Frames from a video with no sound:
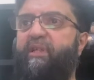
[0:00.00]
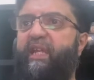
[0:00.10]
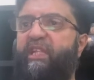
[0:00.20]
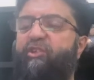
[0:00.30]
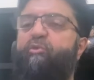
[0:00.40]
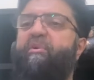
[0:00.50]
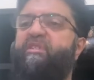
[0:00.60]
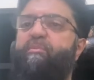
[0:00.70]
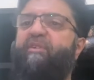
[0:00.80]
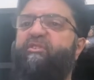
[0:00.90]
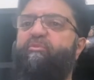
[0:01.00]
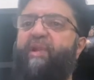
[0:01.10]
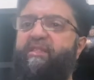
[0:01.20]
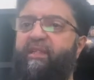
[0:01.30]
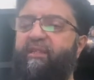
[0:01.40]
a numerous amount of
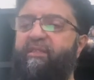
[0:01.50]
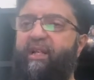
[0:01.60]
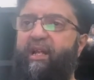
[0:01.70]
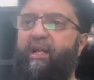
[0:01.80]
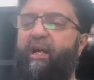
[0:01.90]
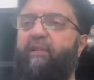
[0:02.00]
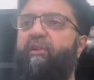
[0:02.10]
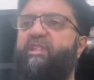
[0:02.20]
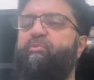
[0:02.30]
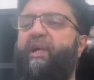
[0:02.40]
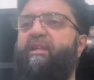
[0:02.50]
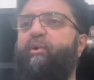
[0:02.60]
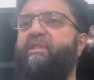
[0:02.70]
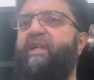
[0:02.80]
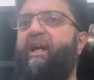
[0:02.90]
blessings, Allah subhanahu
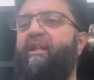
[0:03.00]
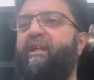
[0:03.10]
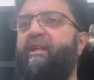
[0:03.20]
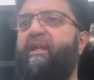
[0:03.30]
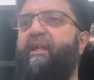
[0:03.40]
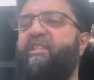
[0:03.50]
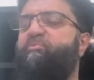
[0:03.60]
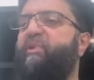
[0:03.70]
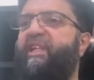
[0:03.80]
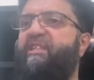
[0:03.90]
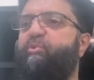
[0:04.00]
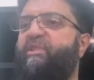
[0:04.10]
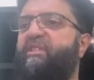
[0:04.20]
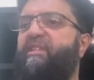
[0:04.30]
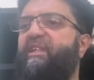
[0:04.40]
wa ta'ala is pleased with
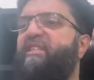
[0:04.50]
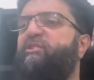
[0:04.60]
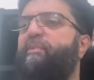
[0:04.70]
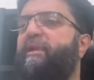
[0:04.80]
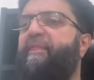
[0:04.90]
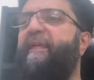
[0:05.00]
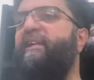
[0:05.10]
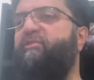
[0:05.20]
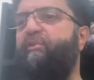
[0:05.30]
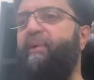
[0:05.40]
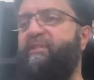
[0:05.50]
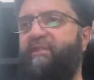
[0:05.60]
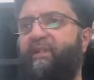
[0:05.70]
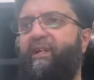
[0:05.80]
just a little bit of thanks from us.